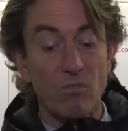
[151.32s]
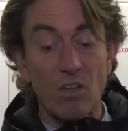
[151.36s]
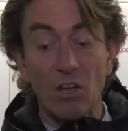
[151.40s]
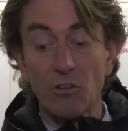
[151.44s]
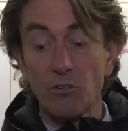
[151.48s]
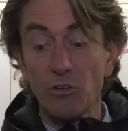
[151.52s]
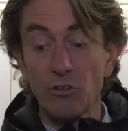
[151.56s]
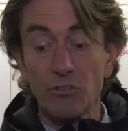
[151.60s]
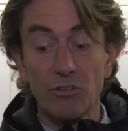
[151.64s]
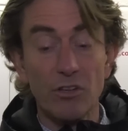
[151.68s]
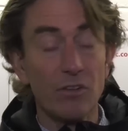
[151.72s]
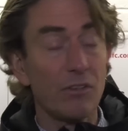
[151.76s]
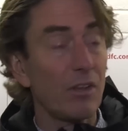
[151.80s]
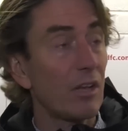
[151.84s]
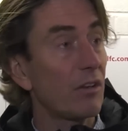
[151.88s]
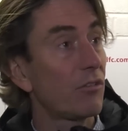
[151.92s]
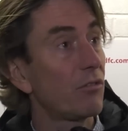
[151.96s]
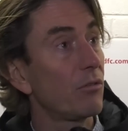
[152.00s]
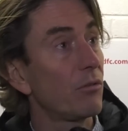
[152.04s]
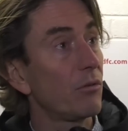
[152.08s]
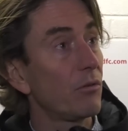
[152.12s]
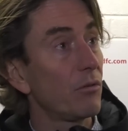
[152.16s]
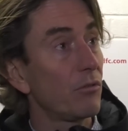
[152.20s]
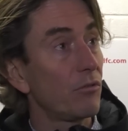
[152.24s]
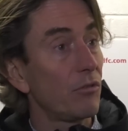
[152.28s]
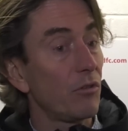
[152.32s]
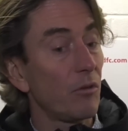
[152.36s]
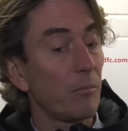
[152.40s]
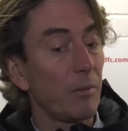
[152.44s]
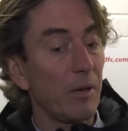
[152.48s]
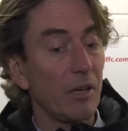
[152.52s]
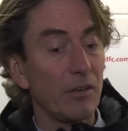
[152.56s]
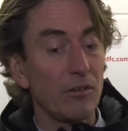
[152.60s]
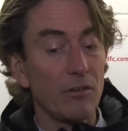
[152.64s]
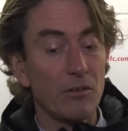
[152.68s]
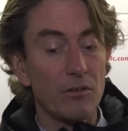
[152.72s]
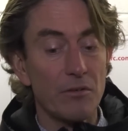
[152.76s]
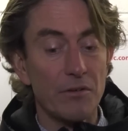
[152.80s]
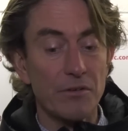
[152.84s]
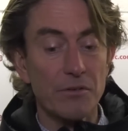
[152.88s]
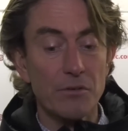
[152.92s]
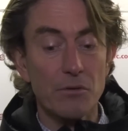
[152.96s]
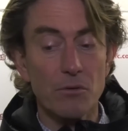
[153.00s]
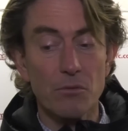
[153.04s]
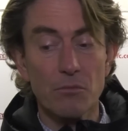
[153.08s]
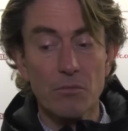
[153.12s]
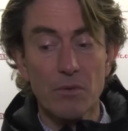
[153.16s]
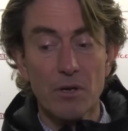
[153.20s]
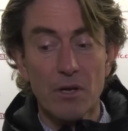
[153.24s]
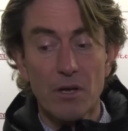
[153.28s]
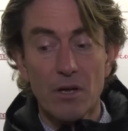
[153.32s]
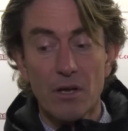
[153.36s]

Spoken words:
I just said that to the players in the dressing room.